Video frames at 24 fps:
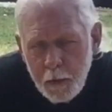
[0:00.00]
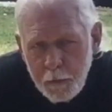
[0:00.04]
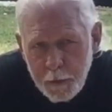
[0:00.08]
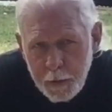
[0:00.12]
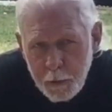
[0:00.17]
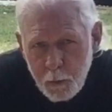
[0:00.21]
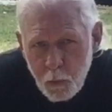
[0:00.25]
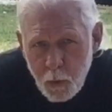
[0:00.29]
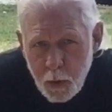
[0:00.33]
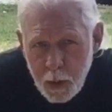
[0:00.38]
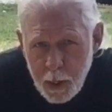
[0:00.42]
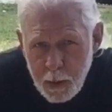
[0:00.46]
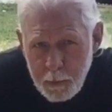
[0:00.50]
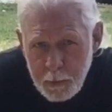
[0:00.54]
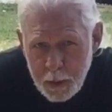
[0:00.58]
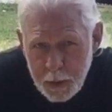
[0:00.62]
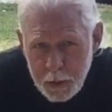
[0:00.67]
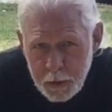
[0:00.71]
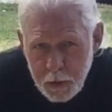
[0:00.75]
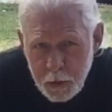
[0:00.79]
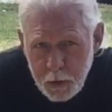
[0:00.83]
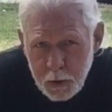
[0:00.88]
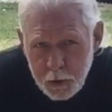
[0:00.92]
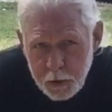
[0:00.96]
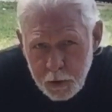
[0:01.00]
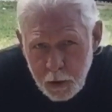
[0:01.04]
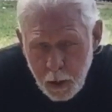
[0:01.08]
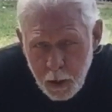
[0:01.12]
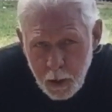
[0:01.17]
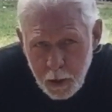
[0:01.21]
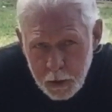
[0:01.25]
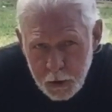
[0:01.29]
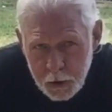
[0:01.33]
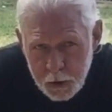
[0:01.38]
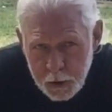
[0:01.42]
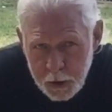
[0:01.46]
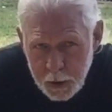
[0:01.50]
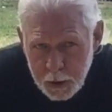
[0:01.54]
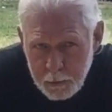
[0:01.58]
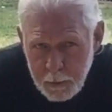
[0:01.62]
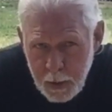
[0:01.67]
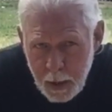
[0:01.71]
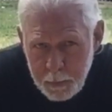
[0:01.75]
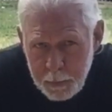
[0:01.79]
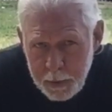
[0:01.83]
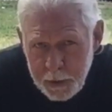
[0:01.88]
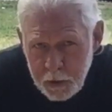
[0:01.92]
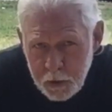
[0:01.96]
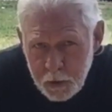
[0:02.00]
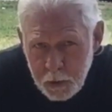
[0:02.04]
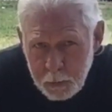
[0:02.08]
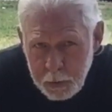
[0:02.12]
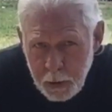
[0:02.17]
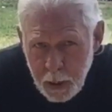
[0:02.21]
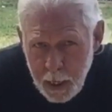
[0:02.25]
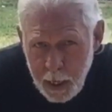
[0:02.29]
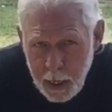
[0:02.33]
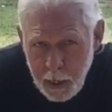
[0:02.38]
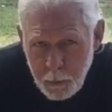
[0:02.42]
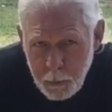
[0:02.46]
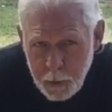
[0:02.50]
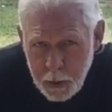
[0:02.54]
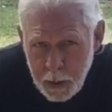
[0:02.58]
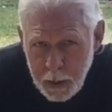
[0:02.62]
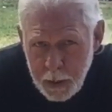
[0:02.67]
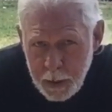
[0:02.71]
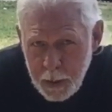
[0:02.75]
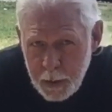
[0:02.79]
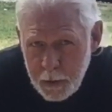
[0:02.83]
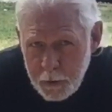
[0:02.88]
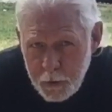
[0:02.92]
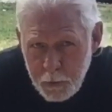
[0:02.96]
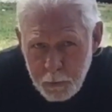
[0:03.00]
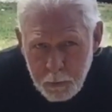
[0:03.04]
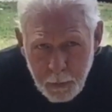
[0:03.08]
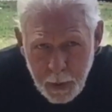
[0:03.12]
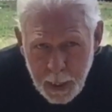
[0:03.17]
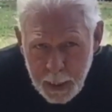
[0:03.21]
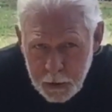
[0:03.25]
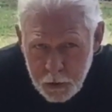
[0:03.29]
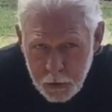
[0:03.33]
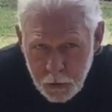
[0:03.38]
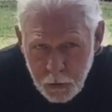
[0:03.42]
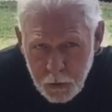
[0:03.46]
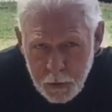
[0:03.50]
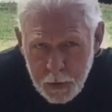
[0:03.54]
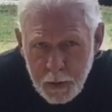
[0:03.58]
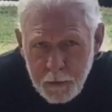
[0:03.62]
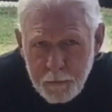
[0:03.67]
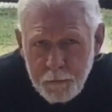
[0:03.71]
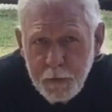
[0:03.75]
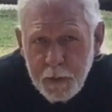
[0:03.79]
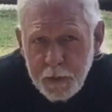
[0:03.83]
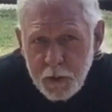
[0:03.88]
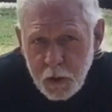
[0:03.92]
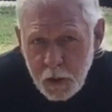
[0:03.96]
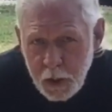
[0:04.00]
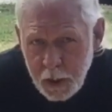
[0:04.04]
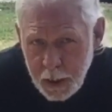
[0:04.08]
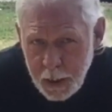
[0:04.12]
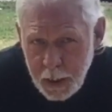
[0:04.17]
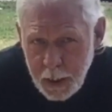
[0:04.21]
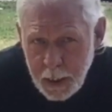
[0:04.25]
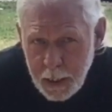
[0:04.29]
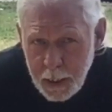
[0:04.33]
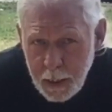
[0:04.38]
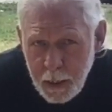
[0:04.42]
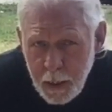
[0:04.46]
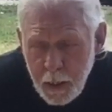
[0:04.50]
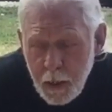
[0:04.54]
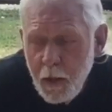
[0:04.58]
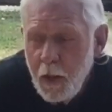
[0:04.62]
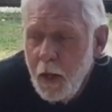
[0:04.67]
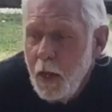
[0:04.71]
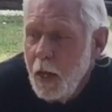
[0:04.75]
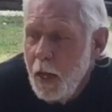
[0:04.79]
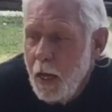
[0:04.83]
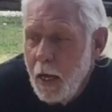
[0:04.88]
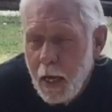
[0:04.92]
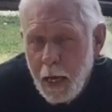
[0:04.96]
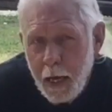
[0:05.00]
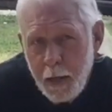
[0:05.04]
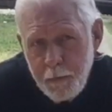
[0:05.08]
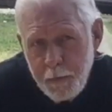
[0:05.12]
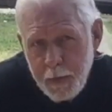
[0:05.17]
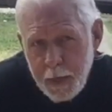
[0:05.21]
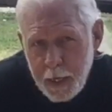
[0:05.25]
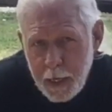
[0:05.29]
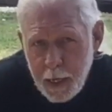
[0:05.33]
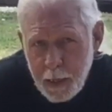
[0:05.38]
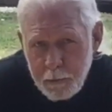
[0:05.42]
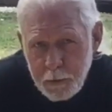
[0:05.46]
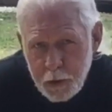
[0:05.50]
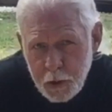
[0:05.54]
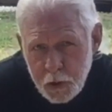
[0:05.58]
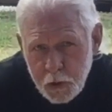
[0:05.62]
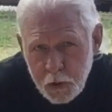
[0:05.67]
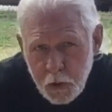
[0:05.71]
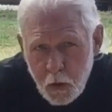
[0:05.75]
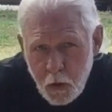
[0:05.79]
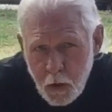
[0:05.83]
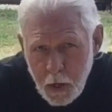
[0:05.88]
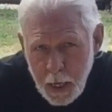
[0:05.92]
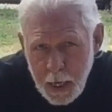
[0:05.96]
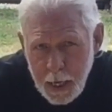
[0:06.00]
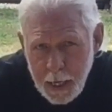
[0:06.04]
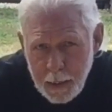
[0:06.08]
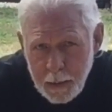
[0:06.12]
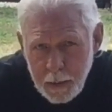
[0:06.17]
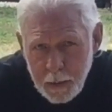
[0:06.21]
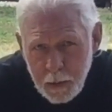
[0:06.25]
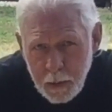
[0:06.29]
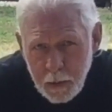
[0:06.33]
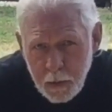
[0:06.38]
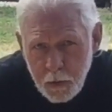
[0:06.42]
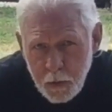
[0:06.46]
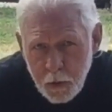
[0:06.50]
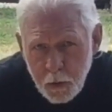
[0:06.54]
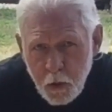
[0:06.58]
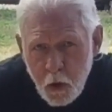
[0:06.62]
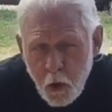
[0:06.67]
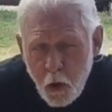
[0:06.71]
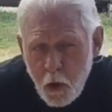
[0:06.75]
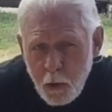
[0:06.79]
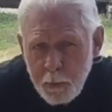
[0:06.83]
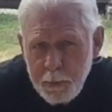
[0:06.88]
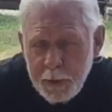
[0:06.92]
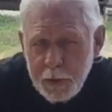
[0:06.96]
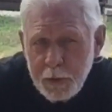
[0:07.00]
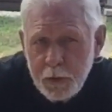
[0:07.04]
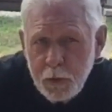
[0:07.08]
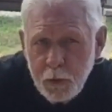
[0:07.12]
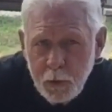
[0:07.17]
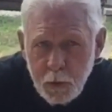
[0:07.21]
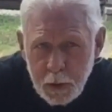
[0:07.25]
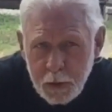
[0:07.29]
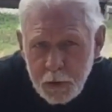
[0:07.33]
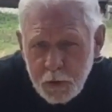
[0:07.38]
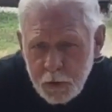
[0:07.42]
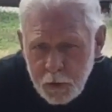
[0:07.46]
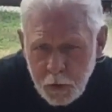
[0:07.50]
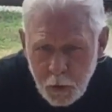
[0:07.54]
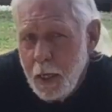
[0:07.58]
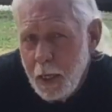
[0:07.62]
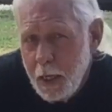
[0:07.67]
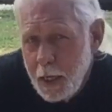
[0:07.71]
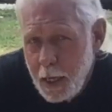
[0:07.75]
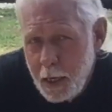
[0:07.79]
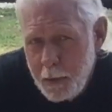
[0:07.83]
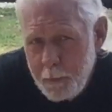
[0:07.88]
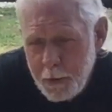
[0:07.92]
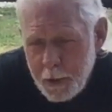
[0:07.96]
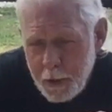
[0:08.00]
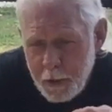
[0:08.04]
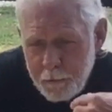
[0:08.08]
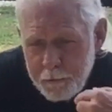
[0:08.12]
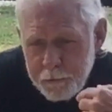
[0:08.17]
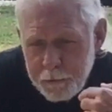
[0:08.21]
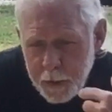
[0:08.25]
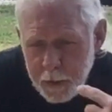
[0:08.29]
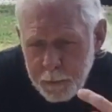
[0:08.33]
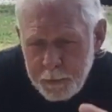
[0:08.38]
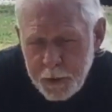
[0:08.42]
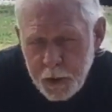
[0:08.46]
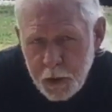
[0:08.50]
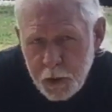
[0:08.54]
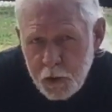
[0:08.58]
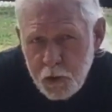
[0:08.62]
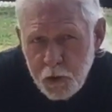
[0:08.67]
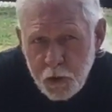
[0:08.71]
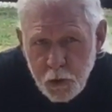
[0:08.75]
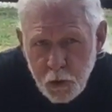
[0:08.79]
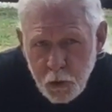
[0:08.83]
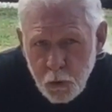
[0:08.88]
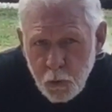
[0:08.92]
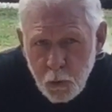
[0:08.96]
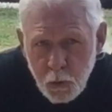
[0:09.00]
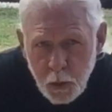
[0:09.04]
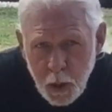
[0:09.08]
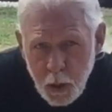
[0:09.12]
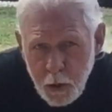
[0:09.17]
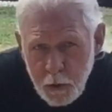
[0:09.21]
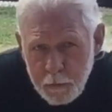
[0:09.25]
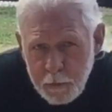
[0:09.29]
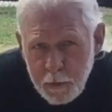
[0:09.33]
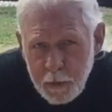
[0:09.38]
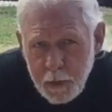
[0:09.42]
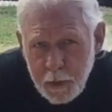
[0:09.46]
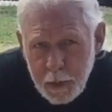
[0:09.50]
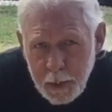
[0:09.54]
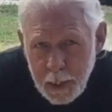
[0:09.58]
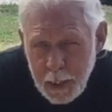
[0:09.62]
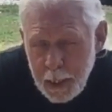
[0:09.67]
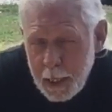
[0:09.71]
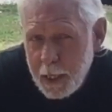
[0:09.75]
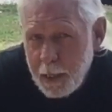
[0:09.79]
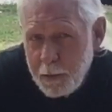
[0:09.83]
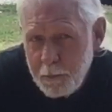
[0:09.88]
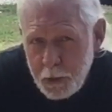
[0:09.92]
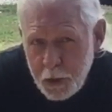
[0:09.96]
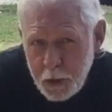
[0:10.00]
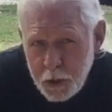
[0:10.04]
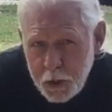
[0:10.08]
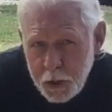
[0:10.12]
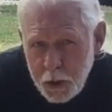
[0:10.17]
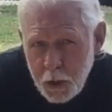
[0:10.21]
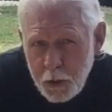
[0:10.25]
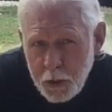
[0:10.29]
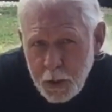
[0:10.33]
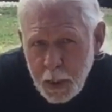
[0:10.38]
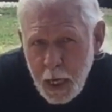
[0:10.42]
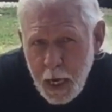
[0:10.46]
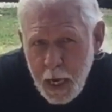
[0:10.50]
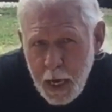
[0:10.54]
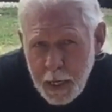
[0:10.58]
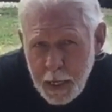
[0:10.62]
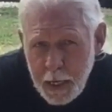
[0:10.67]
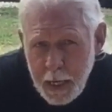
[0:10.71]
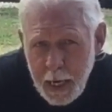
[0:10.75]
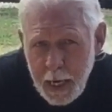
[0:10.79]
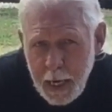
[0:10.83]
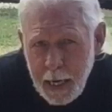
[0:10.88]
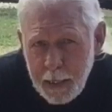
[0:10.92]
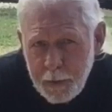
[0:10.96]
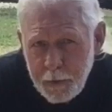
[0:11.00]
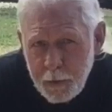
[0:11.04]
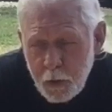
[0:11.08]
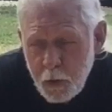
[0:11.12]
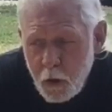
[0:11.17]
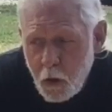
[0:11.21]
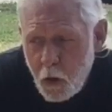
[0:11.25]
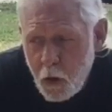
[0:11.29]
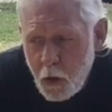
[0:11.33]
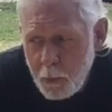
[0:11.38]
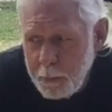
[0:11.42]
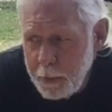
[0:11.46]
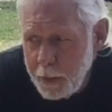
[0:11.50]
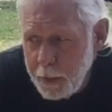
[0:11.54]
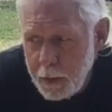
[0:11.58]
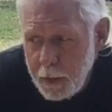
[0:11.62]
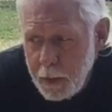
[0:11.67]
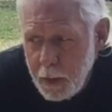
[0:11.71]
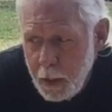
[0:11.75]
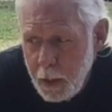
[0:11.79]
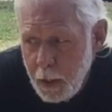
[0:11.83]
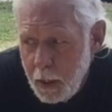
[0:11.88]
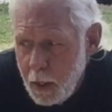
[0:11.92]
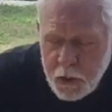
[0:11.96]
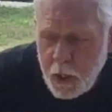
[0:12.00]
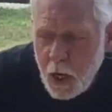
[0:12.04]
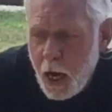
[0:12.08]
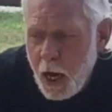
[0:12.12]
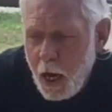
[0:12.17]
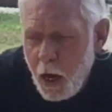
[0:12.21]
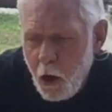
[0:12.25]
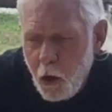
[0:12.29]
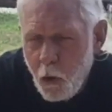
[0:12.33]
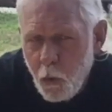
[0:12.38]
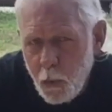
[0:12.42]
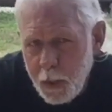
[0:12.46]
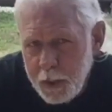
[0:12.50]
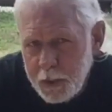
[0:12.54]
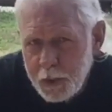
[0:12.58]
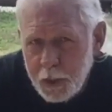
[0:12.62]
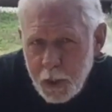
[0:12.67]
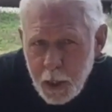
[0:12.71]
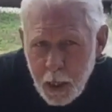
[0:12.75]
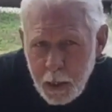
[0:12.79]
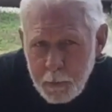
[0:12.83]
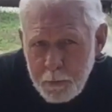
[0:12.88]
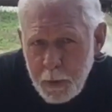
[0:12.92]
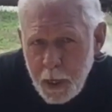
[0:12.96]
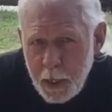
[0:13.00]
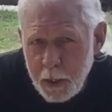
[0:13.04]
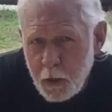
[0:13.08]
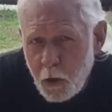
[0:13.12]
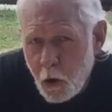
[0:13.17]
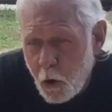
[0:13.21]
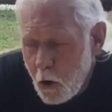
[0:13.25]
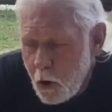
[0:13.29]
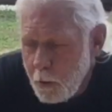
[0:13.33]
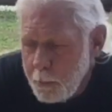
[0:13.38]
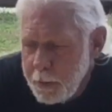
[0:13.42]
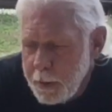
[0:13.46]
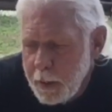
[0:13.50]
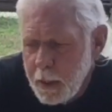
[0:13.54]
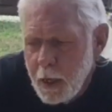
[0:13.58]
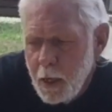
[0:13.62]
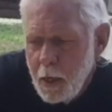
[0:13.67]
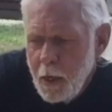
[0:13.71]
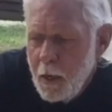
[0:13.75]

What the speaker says: Then what I'm going to do is stick my piece of plywood in there to make sure that it fits again, and then I'm going to start adding the carpet to it. So I'm going to flip this jewel over, and I'm going to show you how to add the carpet. So I always cut my carpet